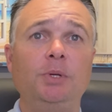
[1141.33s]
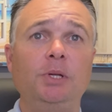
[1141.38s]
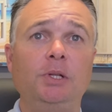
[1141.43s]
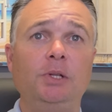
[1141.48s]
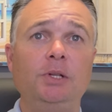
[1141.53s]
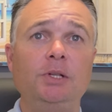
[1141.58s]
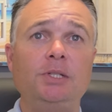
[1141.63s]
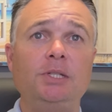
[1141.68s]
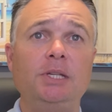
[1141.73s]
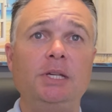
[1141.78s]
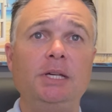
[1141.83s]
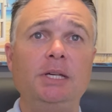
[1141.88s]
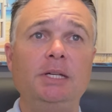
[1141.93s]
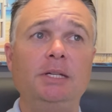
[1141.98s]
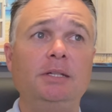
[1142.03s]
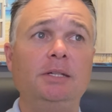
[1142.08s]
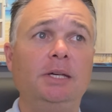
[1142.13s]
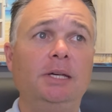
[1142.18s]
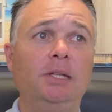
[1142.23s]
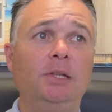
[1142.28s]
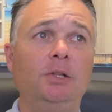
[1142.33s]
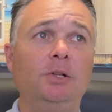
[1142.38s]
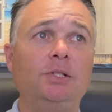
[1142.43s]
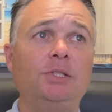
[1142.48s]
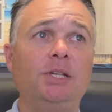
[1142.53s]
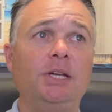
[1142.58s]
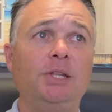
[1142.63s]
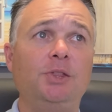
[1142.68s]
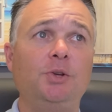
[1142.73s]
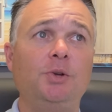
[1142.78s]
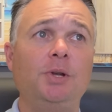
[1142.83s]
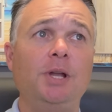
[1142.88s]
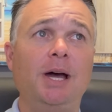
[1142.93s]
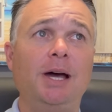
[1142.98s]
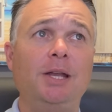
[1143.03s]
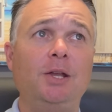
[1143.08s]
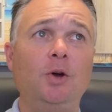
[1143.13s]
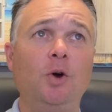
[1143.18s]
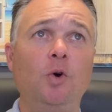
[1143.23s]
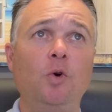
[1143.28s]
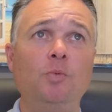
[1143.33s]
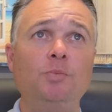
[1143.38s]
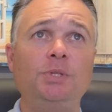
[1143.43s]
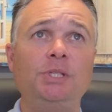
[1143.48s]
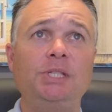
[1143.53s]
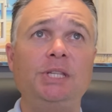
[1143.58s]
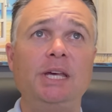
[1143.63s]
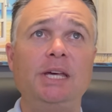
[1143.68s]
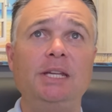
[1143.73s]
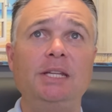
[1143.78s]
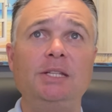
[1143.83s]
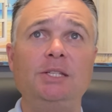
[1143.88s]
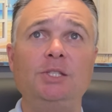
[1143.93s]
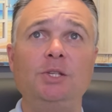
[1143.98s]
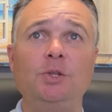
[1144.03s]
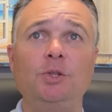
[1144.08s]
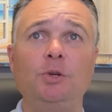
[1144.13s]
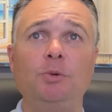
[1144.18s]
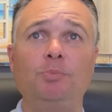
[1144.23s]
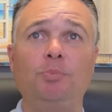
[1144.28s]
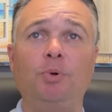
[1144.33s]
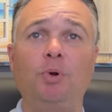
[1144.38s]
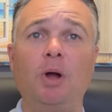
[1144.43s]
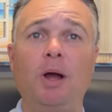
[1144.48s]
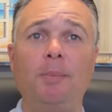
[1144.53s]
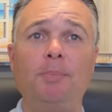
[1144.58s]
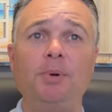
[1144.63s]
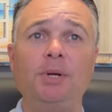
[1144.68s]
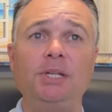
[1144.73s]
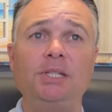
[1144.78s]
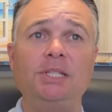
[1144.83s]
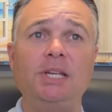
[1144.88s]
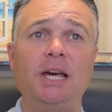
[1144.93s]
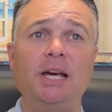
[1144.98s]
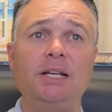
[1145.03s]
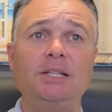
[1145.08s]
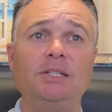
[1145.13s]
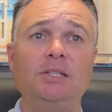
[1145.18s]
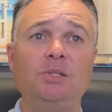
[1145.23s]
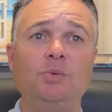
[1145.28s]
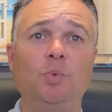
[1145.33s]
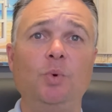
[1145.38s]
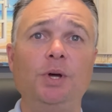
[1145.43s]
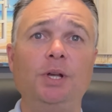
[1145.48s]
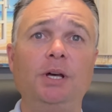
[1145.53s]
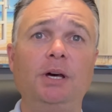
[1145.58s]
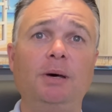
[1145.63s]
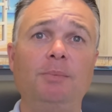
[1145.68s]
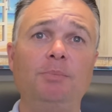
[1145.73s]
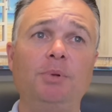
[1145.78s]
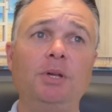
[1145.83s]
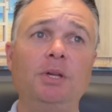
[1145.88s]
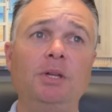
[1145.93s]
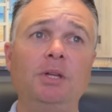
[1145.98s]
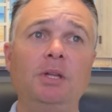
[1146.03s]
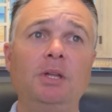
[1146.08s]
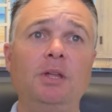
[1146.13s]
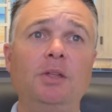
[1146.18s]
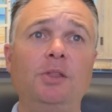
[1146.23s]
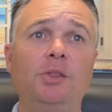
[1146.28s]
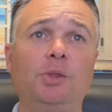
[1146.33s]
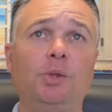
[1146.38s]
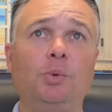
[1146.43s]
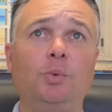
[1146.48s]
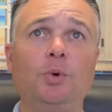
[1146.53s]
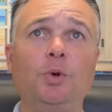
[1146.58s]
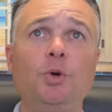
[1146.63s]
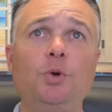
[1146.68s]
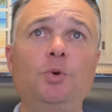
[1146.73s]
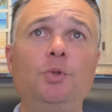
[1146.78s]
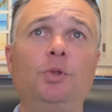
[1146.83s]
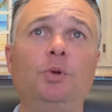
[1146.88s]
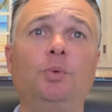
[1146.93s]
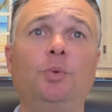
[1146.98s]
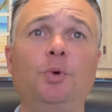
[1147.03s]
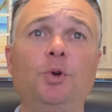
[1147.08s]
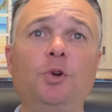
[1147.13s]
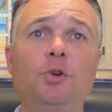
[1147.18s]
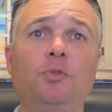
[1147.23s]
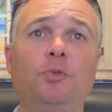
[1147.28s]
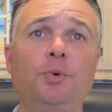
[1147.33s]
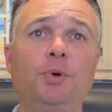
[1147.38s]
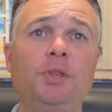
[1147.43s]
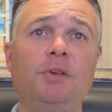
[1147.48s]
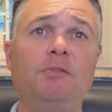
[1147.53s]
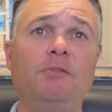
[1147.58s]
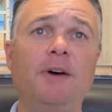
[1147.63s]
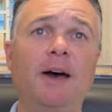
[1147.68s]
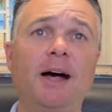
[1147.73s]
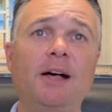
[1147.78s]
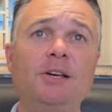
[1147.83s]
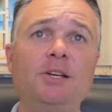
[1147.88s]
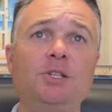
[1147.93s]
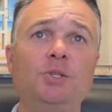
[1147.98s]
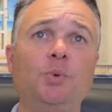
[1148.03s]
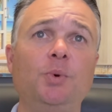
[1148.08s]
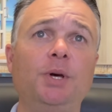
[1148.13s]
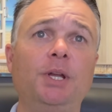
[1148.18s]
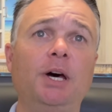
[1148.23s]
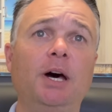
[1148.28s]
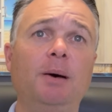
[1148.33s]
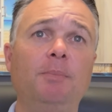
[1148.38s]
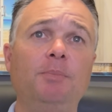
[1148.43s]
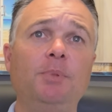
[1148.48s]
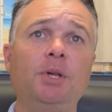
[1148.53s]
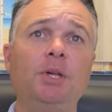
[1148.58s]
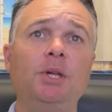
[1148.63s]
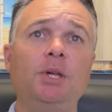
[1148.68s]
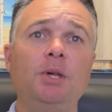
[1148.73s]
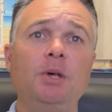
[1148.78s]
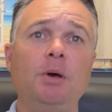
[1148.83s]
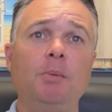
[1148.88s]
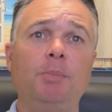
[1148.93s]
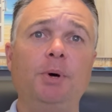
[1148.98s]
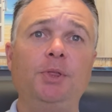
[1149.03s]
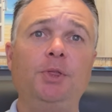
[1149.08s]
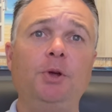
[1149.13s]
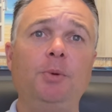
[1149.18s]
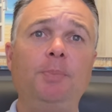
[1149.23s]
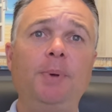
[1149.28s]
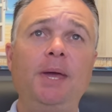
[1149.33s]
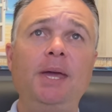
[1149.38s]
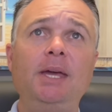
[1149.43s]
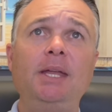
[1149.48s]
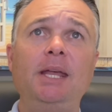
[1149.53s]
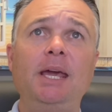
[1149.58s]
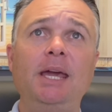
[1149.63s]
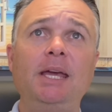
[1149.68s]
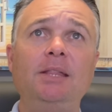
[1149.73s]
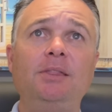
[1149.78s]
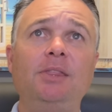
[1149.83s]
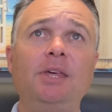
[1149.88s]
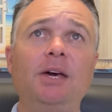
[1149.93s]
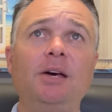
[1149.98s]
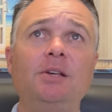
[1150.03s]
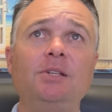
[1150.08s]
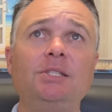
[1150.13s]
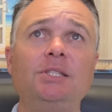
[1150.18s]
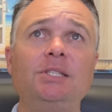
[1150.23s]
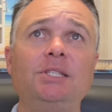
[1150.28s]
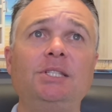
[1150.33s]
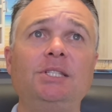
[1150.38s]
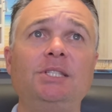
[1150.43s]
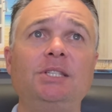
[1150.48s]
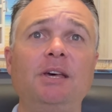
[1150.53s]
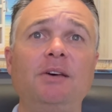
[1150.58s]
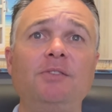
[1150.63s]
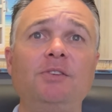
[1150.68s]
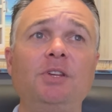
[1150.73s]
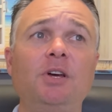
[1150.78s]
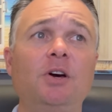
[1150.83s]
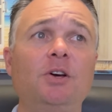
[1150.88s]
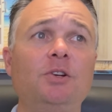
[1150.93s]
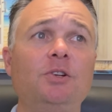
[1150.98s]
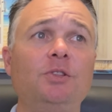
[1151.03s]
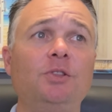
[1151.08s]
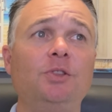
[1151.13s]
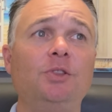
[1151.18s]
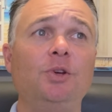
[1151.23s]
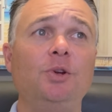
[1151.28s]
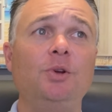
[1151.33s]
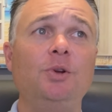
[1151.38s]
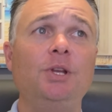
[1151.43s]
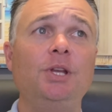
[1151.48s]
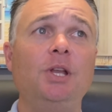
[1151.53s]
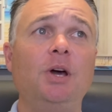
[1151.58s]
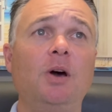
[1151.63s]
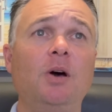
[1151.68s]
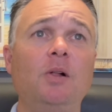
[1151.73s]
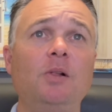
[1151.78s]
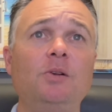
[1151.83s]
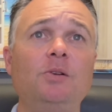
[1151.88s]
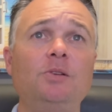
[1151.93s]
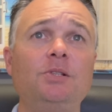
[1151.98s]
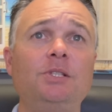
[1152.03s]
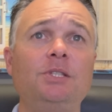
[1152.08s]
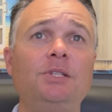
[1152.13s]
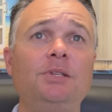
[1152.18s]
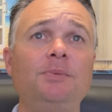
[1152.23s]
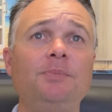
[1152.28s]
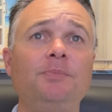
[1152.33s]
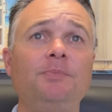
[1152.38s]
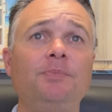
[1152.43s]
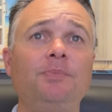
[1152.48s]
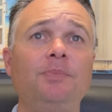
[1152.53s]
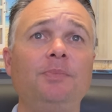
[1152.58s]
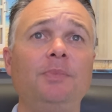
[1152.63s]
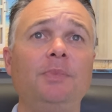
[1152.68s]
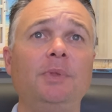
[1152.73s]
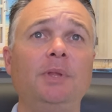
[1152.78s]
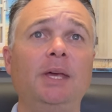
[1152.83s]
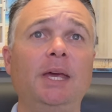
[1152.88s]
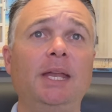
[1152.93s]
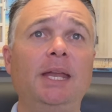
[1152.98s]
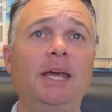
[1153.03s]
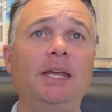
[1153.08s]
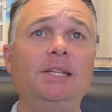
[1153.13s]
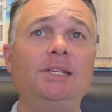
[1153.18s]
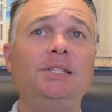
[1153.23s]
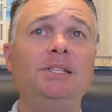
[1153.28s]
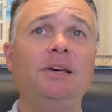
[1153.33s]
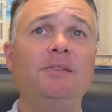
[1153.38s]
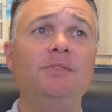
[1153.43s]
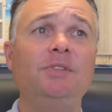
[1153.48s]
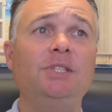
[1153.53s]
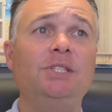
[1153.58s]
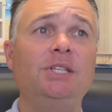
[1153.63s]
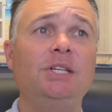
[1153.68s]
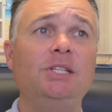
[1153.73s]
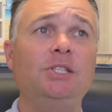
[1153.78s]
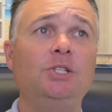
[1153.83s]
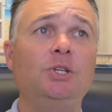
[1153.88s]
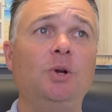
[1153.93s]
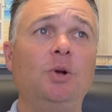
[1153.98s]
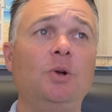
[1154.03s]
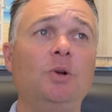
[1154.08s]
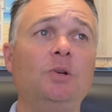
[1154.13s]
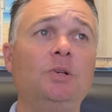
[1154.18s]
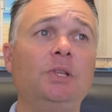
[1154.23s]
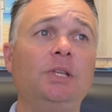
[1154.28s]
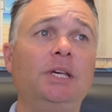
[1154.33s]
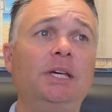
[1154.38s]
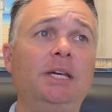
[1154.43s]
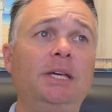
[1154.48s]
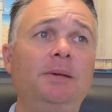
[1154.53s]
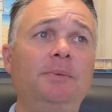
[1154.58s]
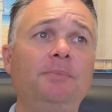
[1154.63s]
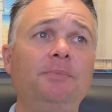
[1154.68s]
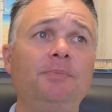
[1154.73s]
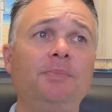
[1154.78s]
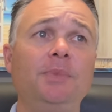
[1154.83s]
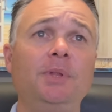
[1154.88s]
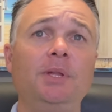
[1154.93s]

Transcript: what it looks like. It looks like they're not homesteaded, so their property taxes went up through the roof when the values went up. But they're paying $8,730.87 currently.